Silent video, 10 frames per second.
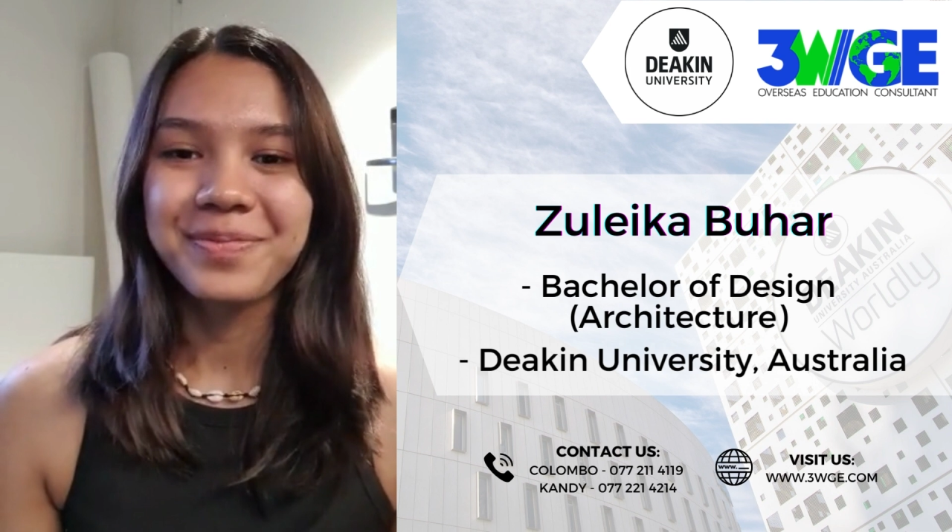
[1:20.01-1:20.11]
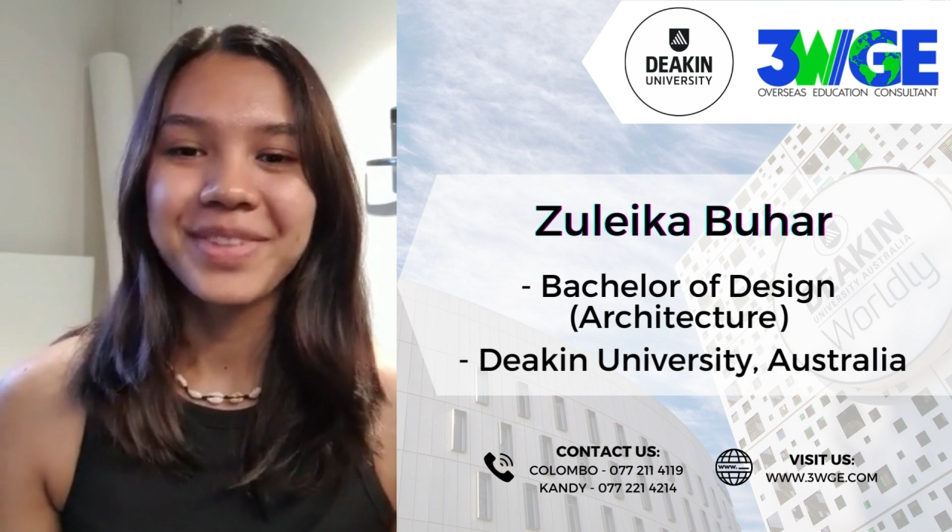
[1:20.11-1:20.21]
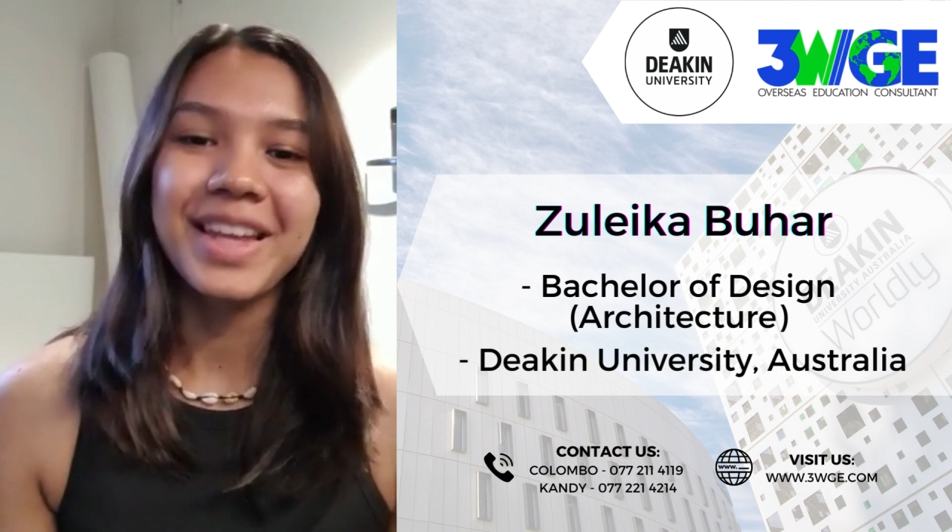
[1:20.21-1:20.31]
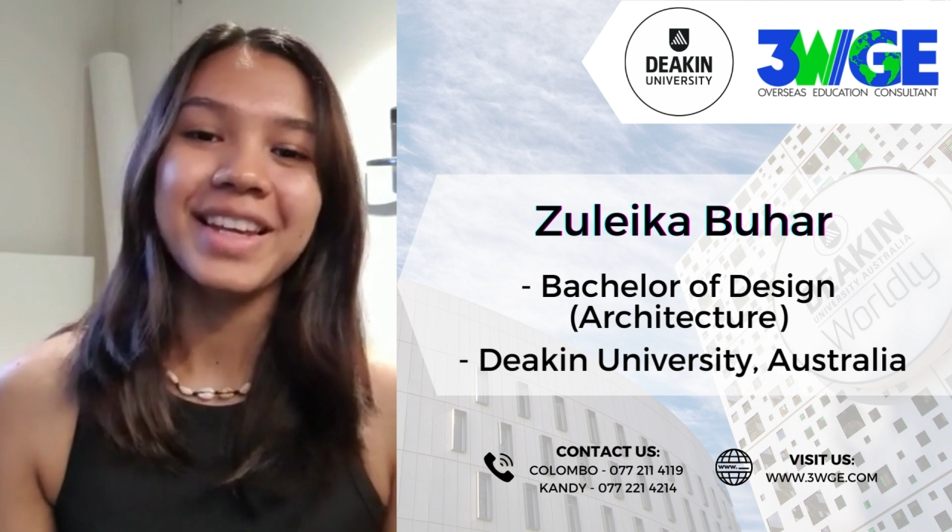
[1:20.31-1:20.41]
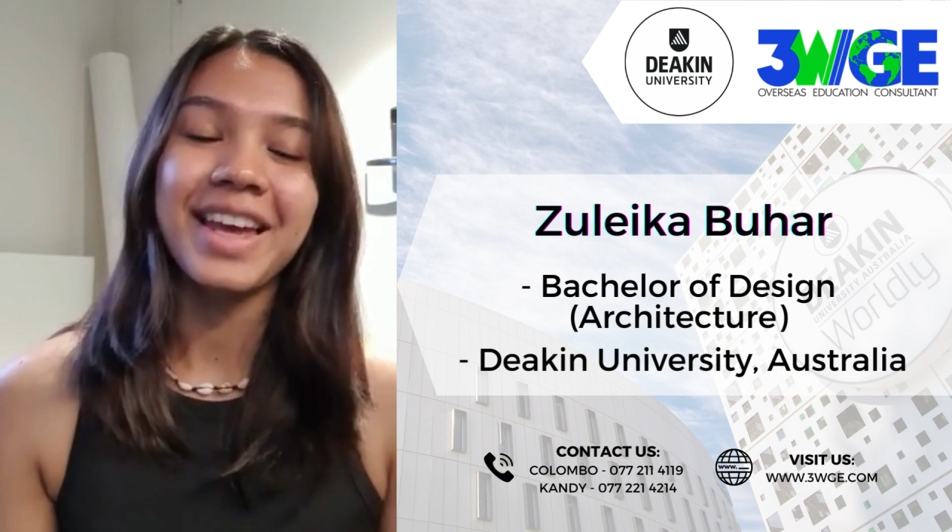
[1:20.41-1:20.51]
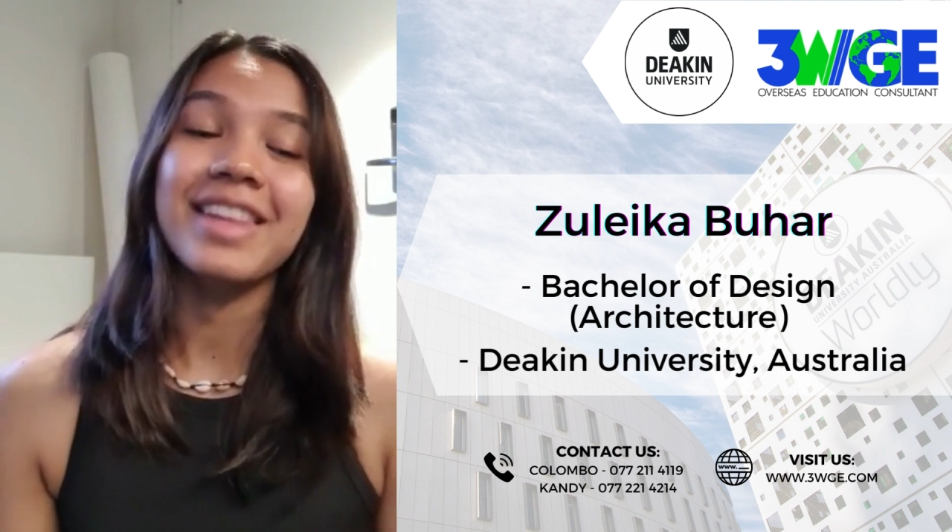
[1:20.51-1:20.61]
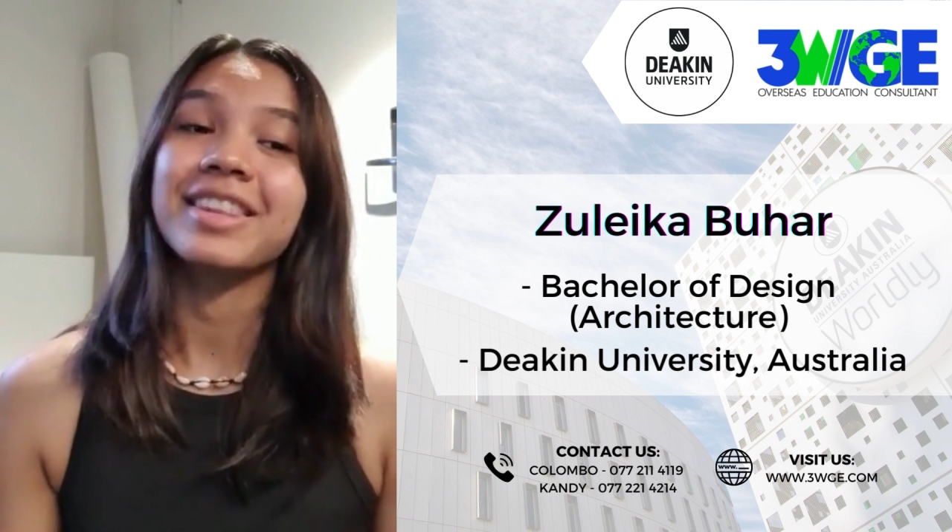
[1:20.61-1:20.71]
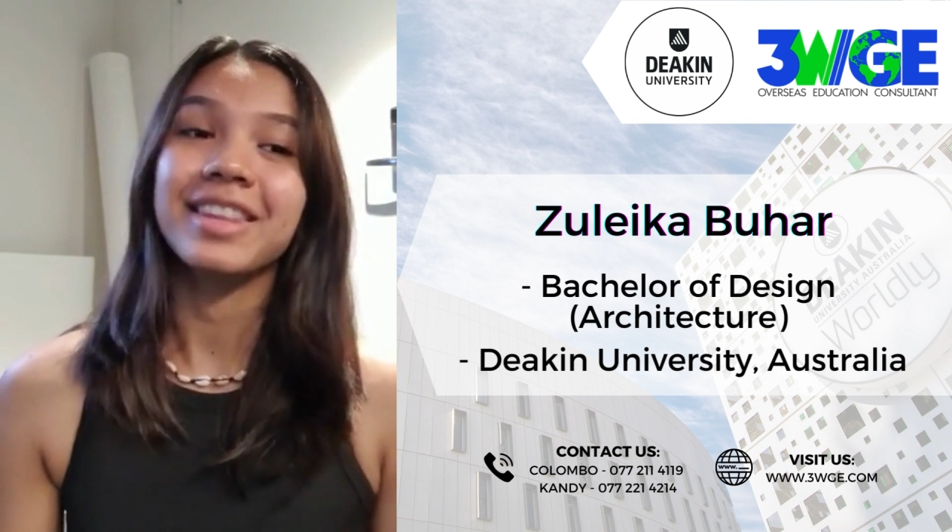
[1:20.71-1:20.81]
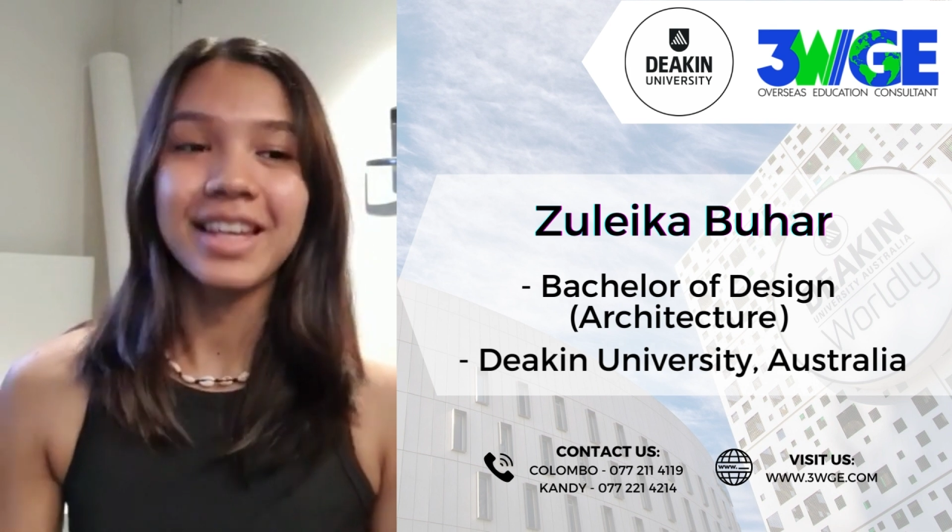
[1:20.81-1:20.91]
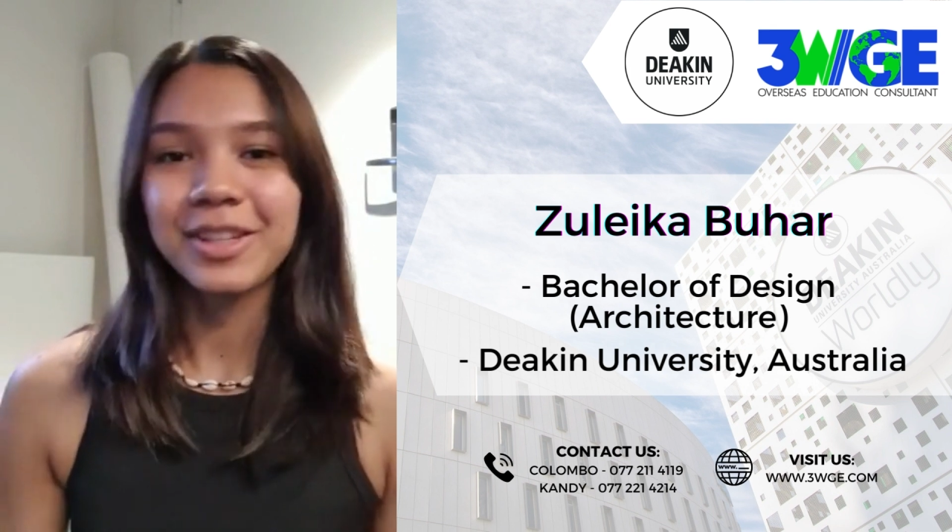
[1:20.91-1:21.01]
And again,
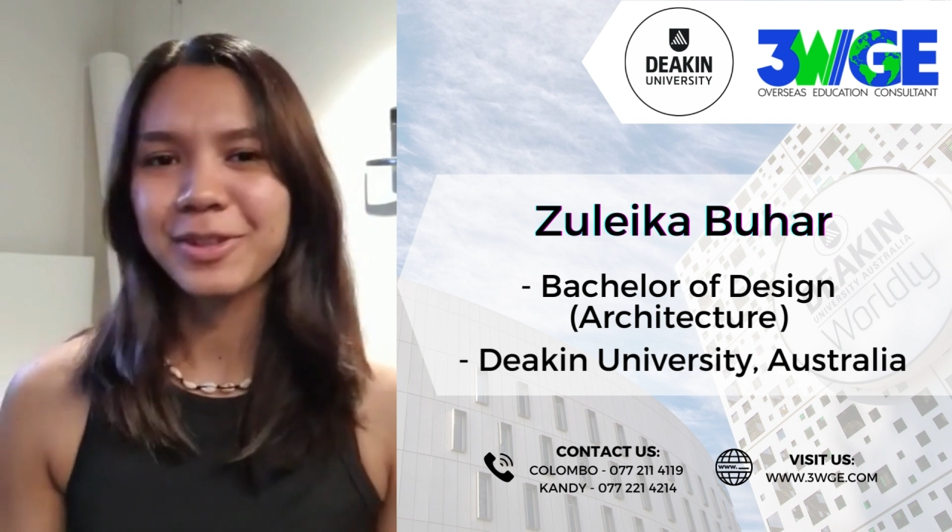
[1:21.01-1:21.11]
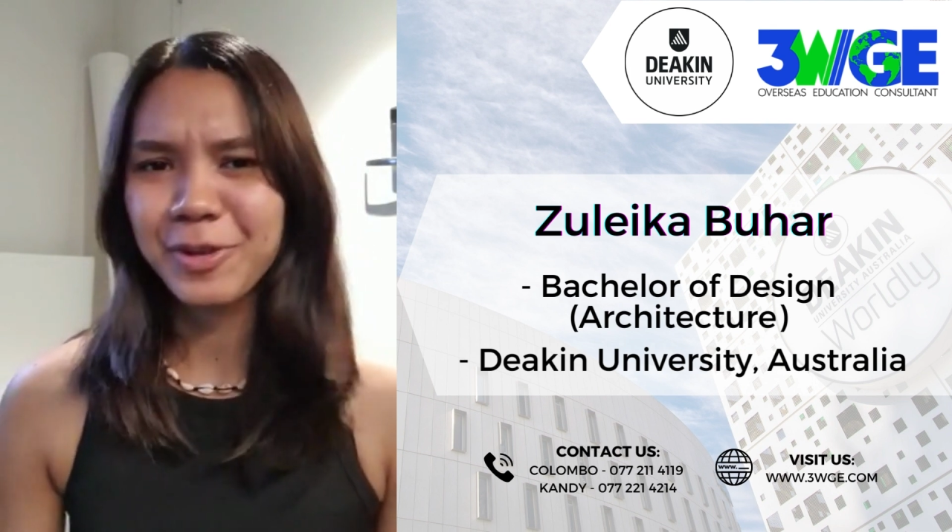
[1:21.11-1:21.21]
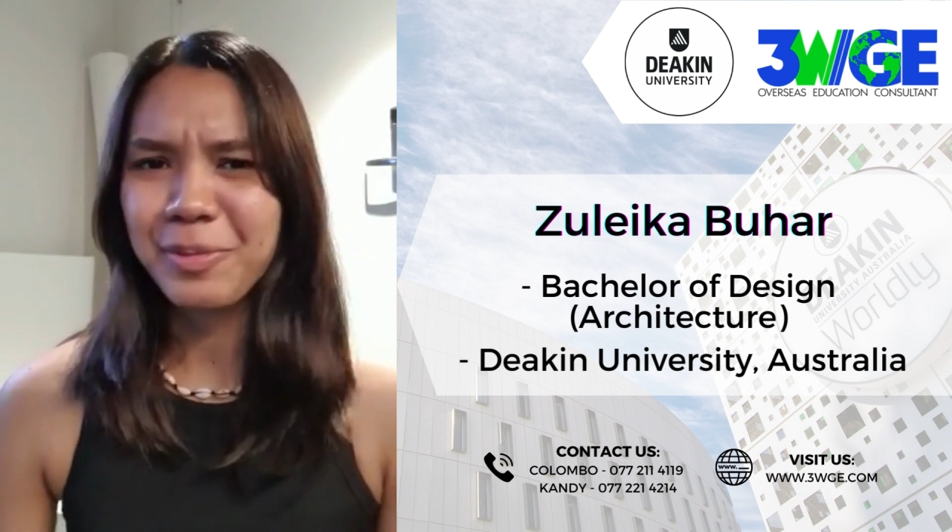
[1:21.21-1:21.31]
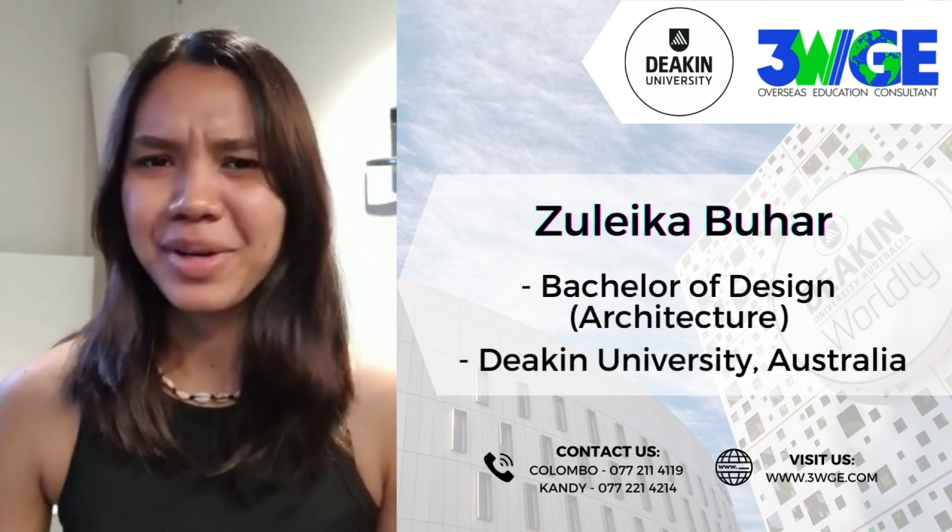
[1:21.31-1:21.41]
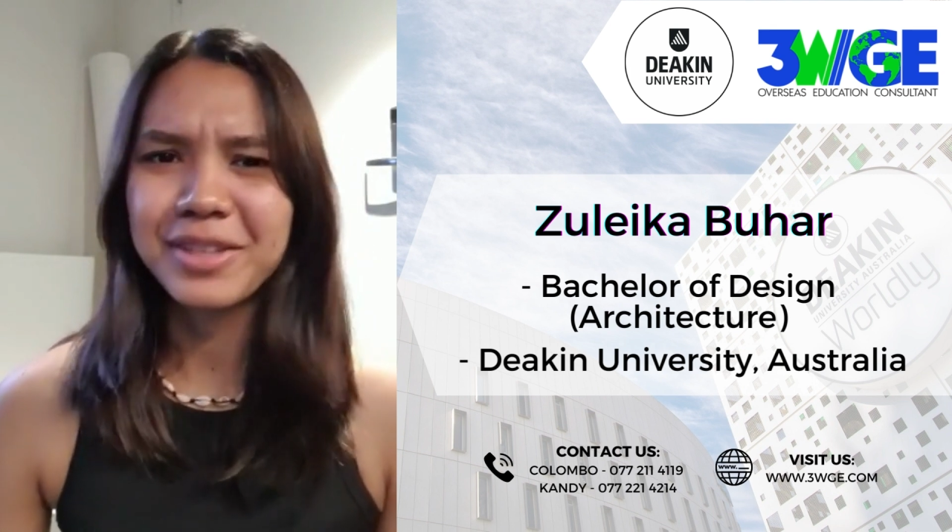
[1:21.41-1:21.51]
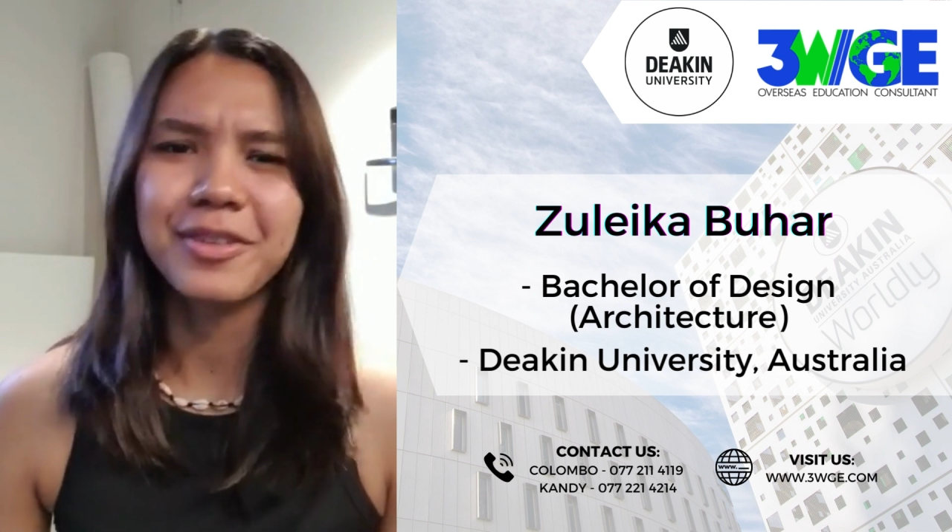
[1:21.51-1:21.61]
thank you so much